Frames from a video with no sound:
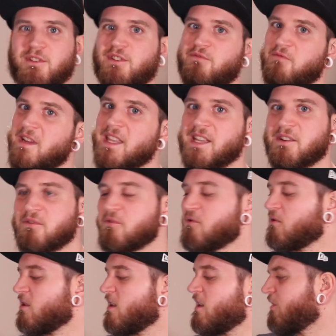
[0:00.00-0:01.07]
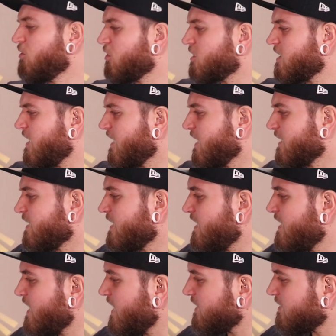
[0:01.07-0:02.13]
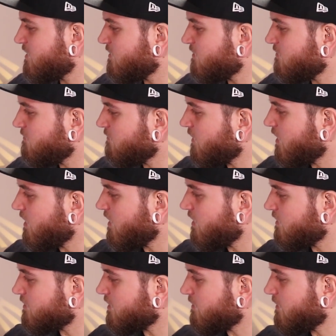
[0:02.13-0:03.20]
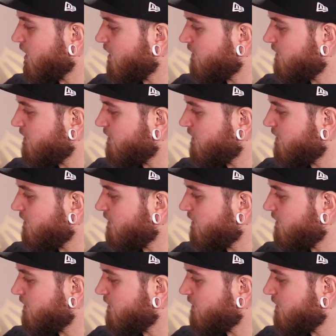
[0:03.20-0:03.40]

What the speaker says: which is really cool. It looks like it's Ness with some